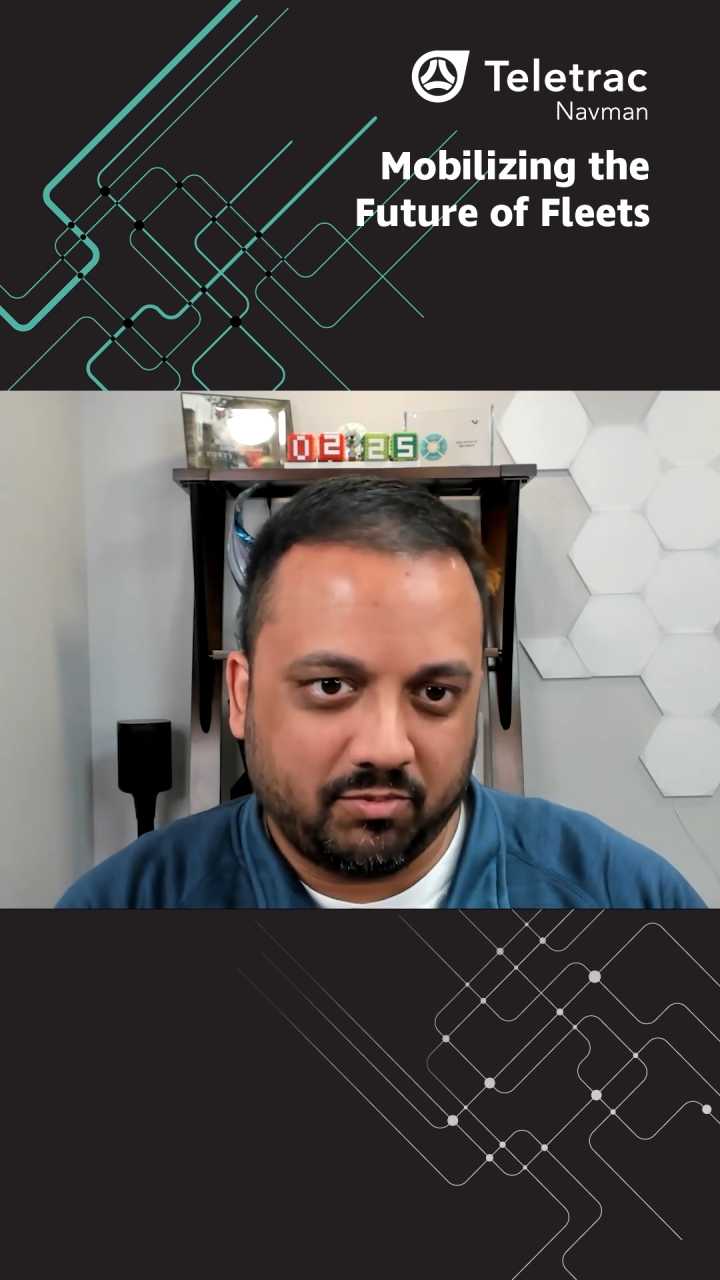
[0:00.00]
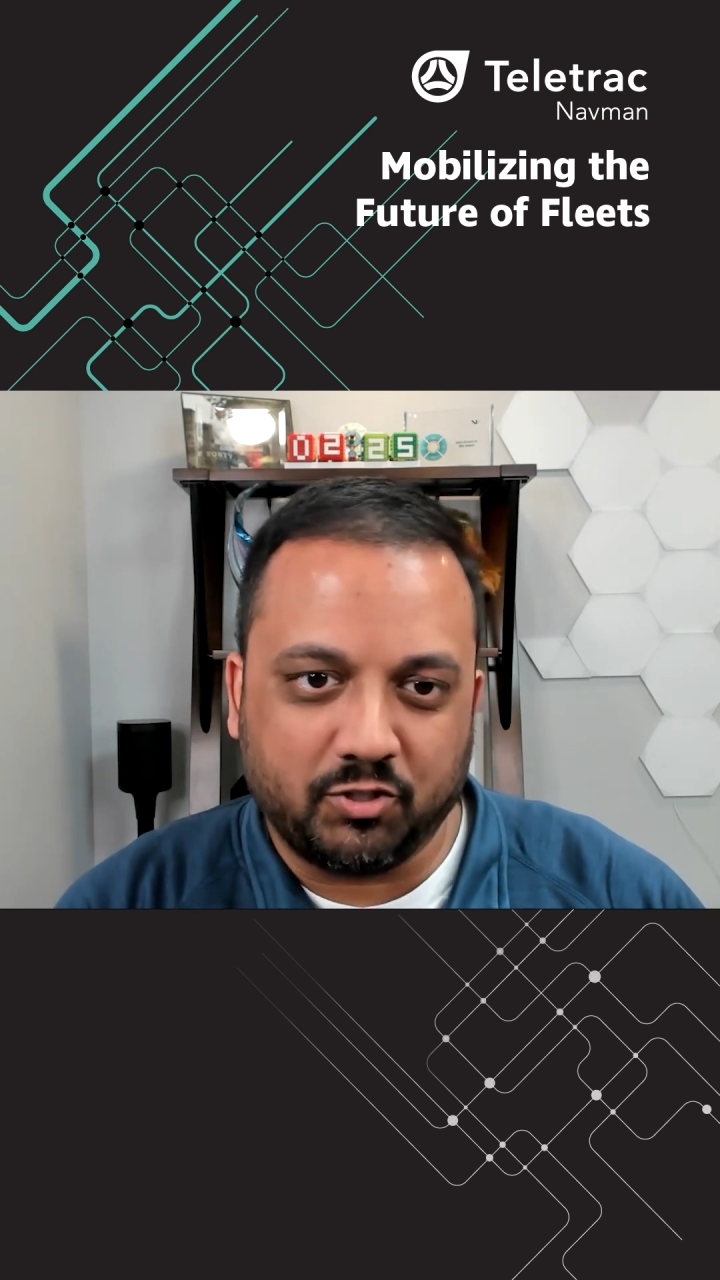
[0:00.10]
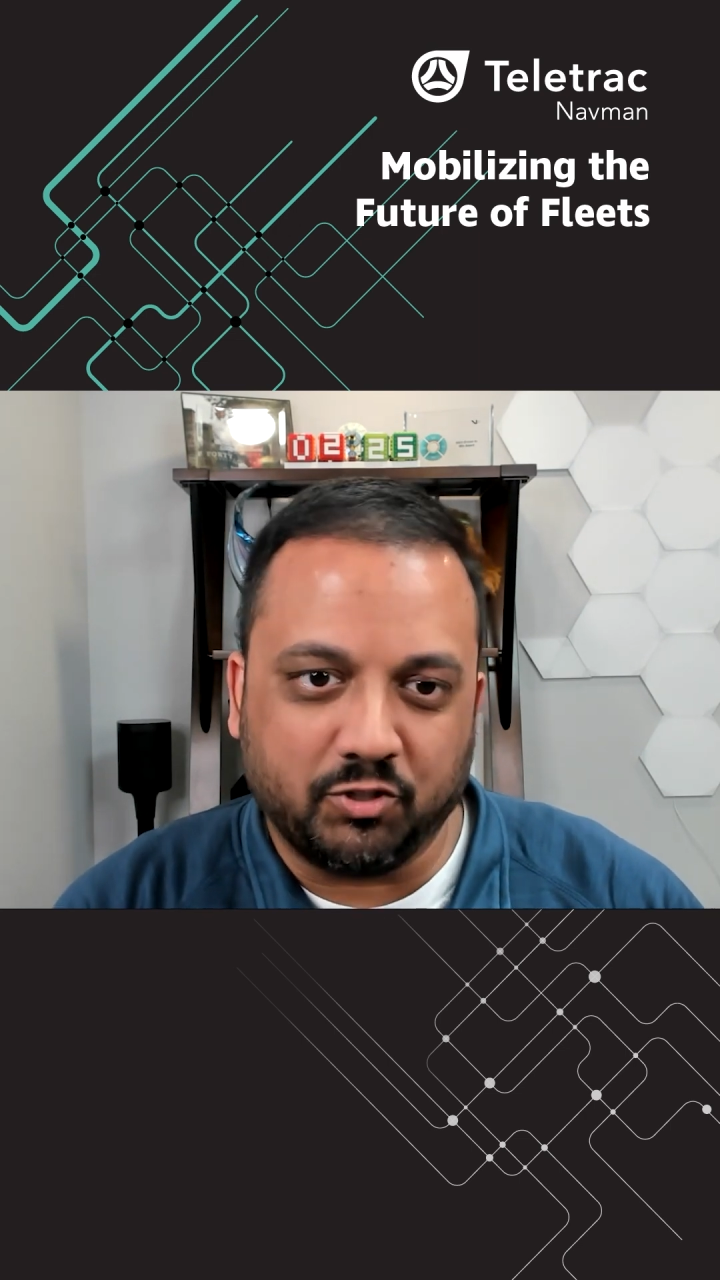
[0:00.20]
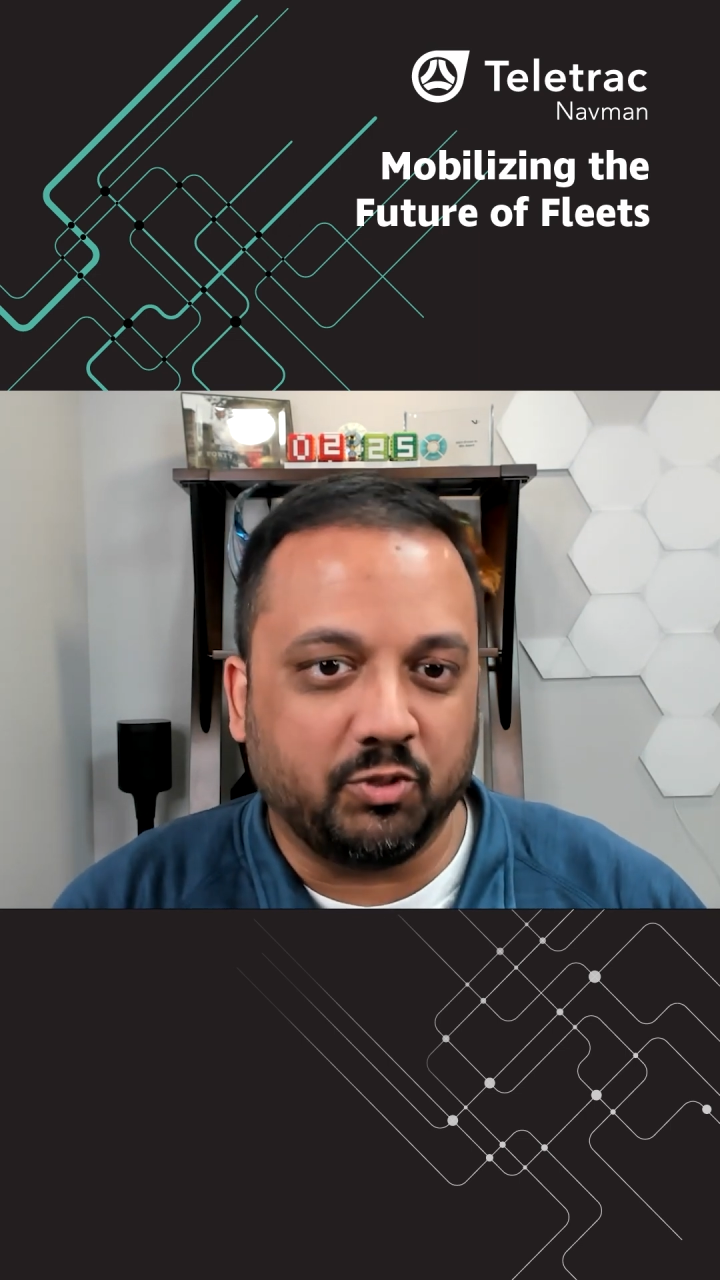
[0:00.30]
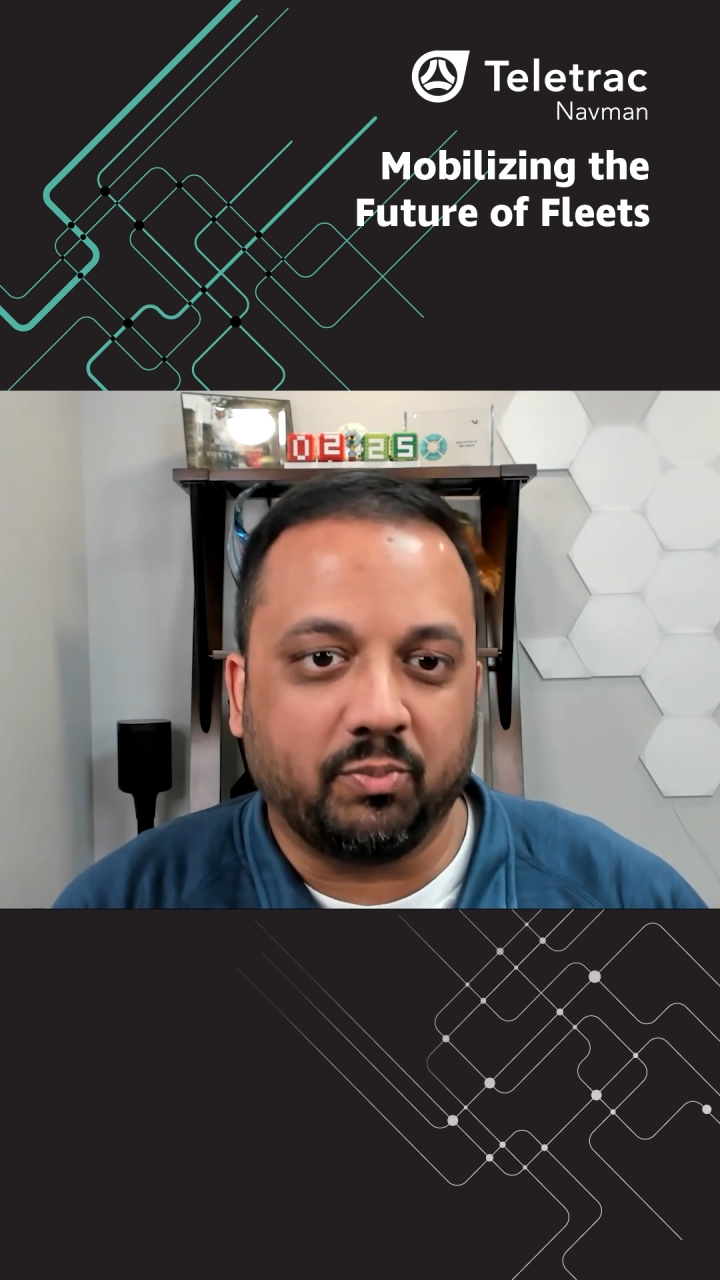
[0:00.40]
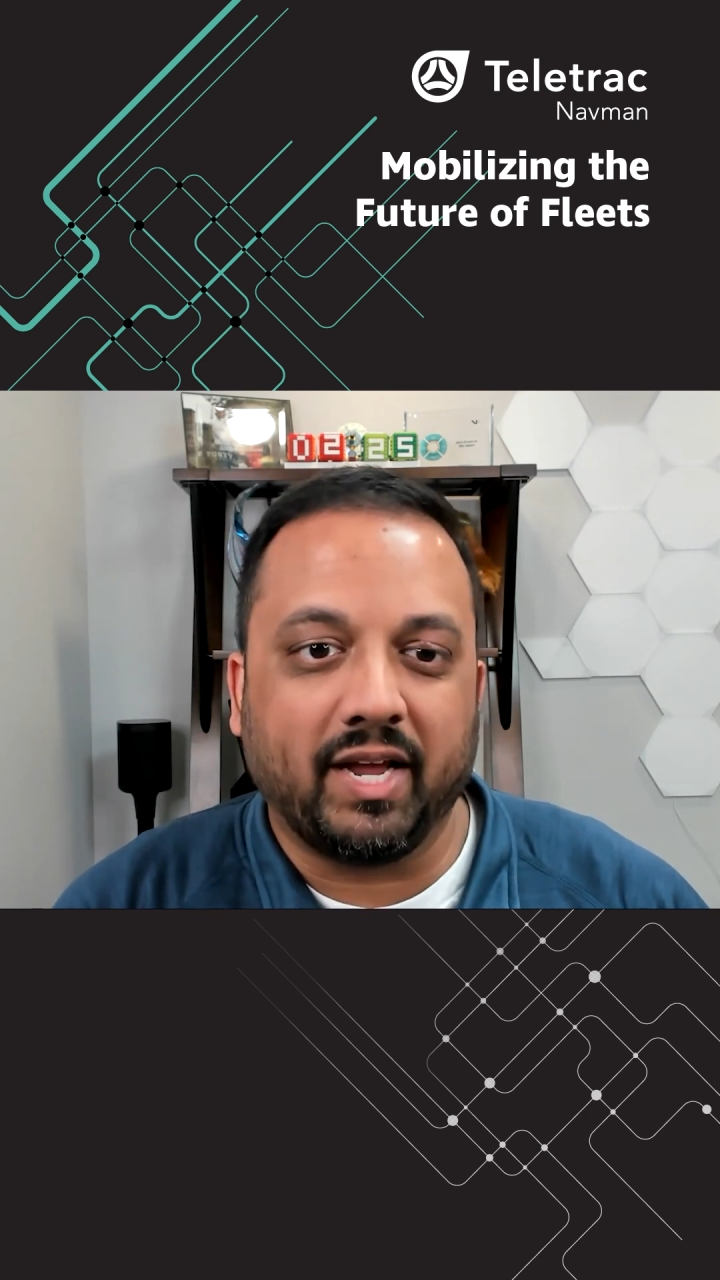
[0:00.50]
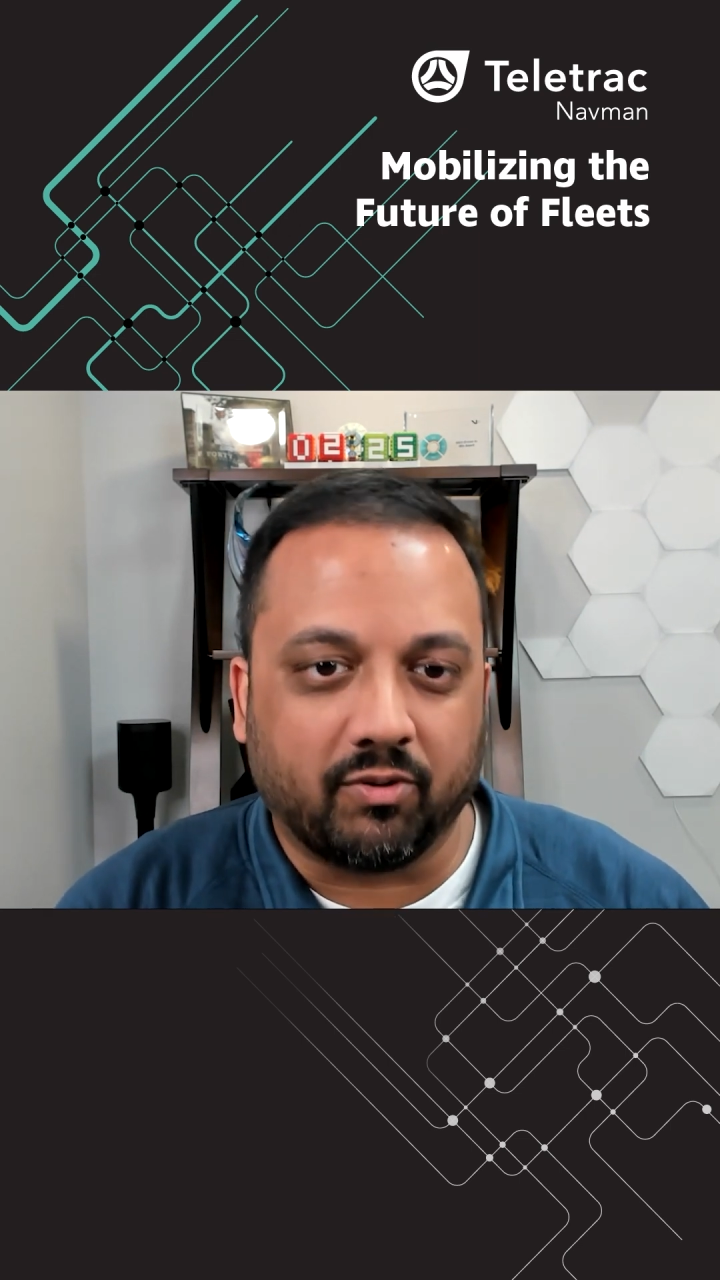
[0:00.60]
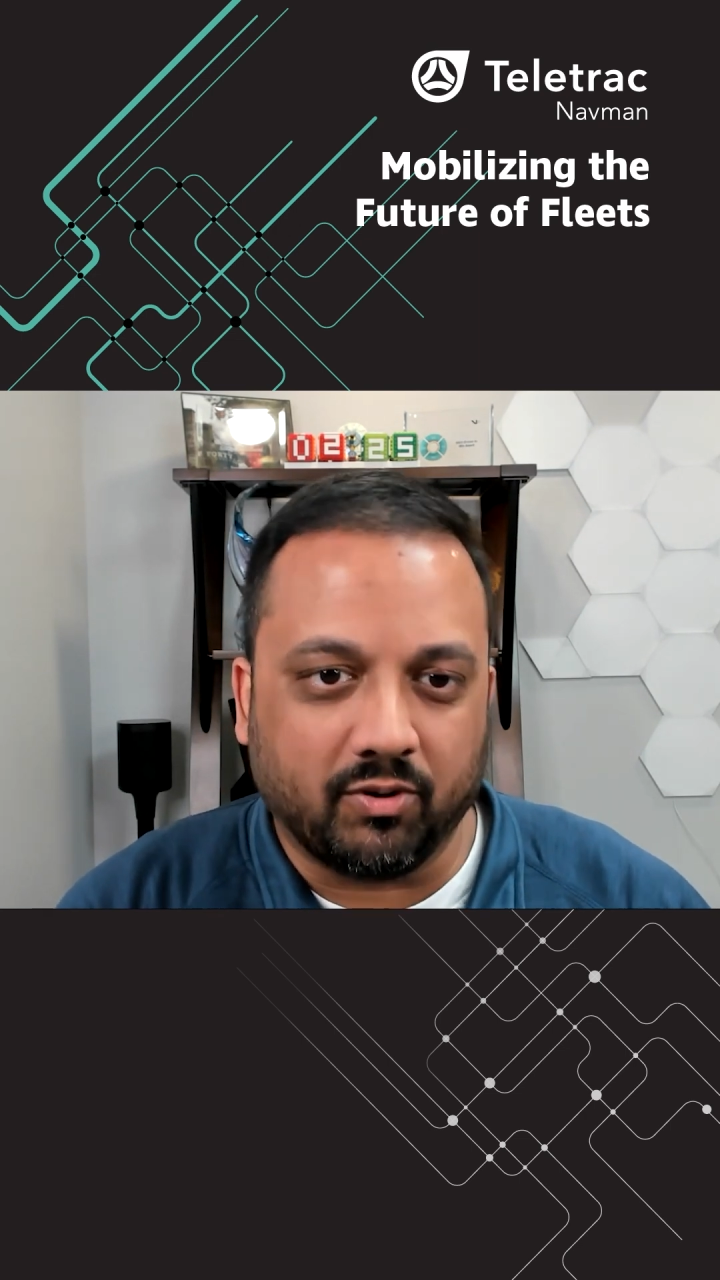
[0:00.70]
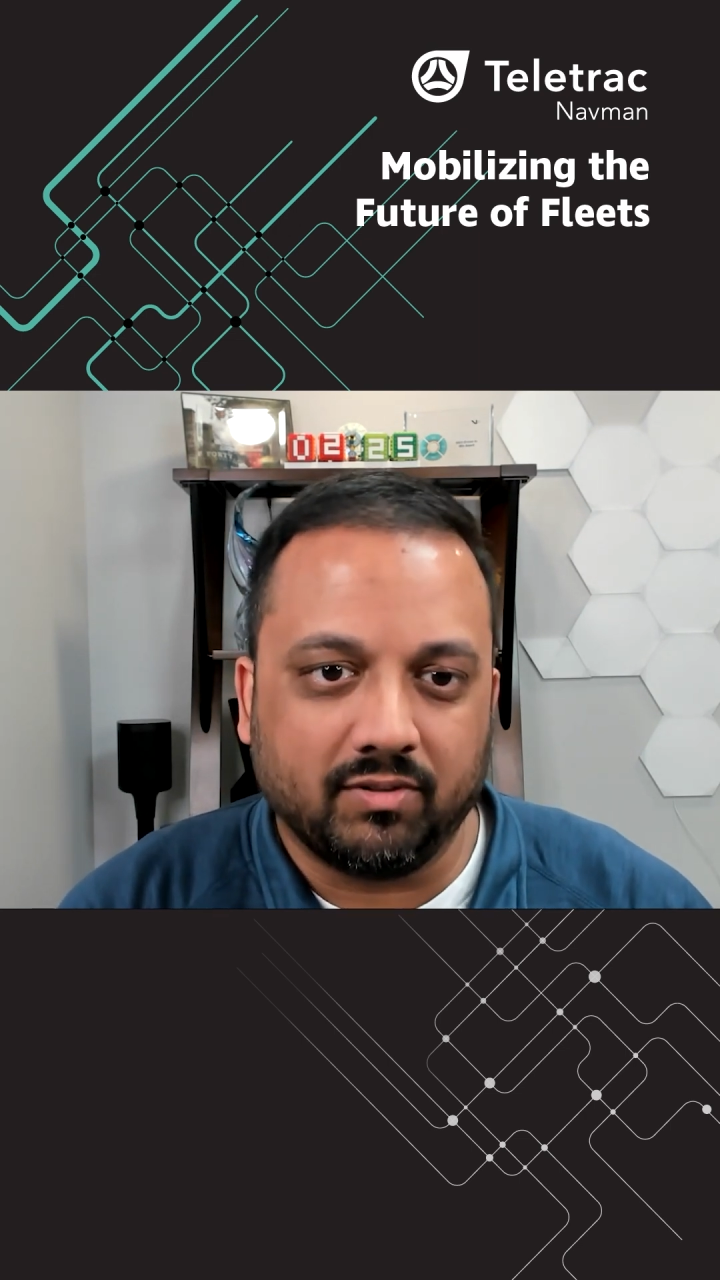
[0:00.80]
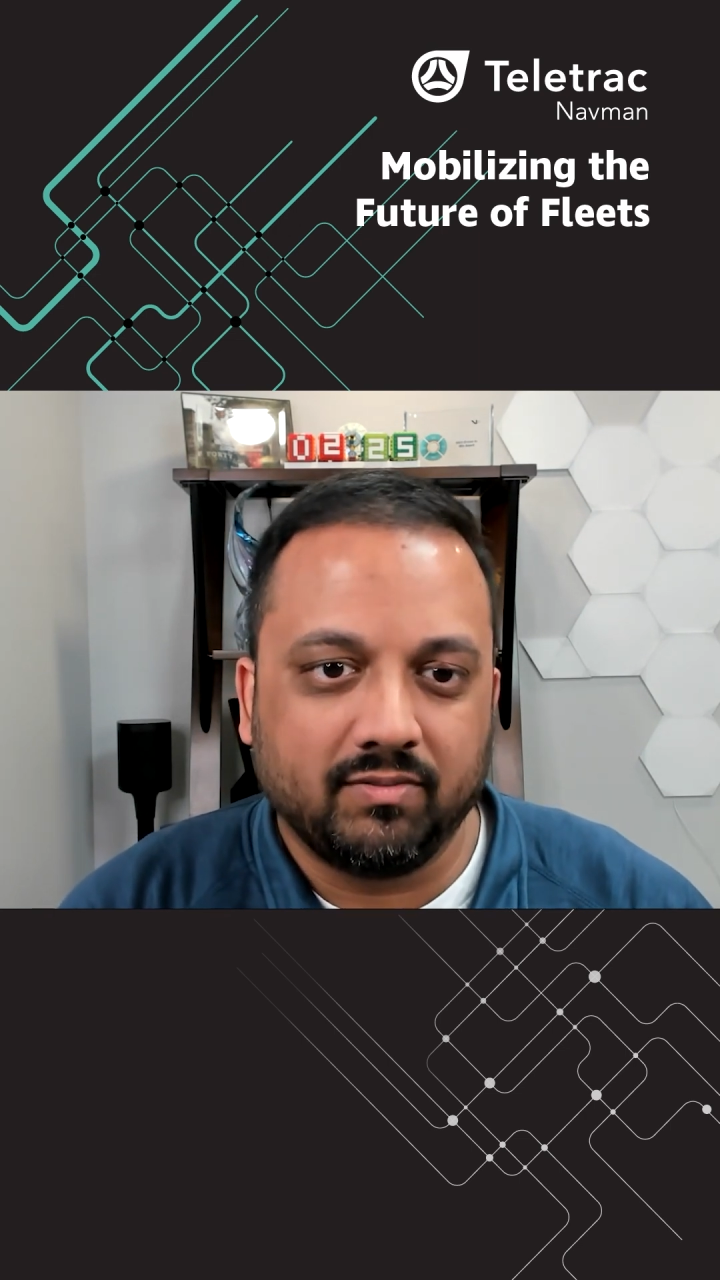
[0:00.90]
do
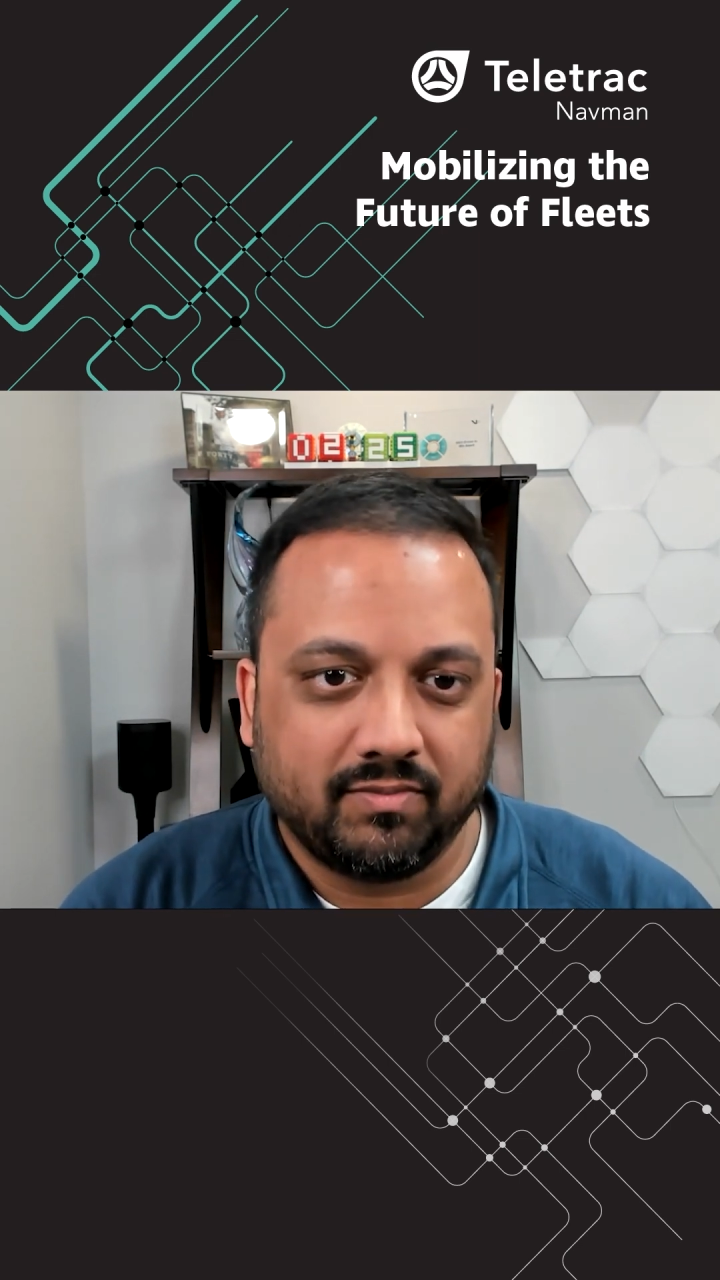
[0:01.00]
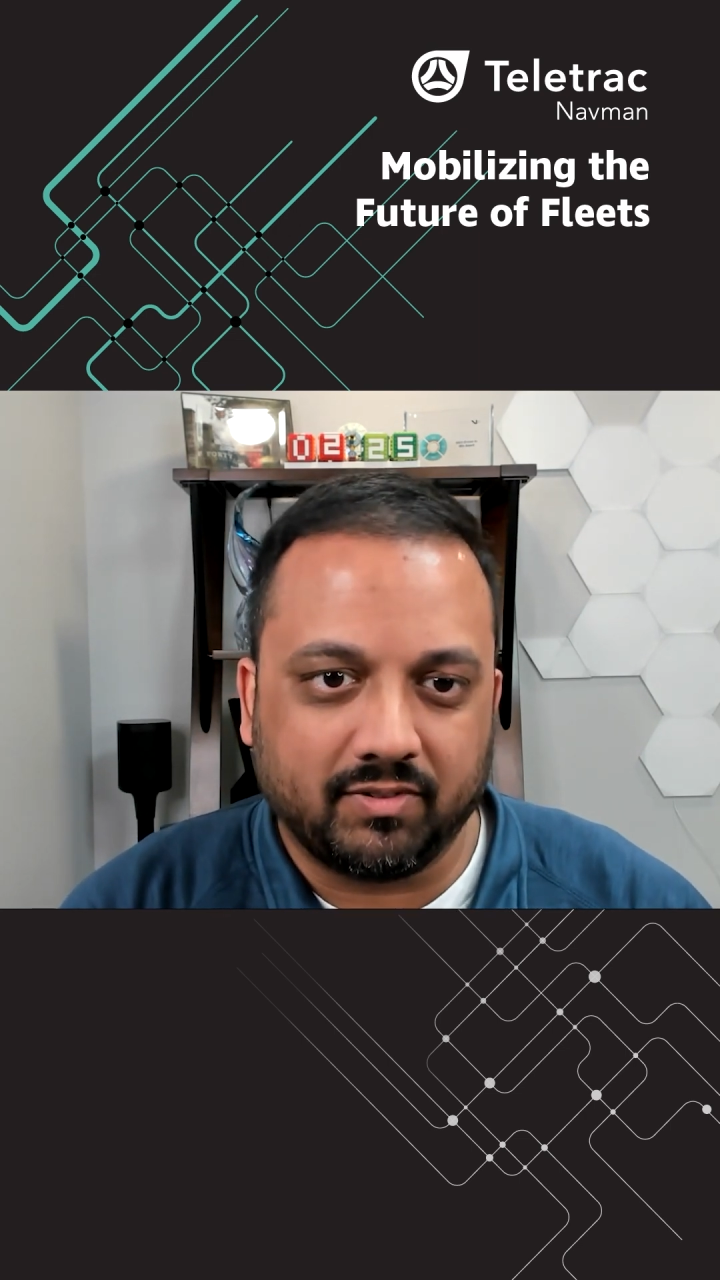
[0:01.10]
payroll,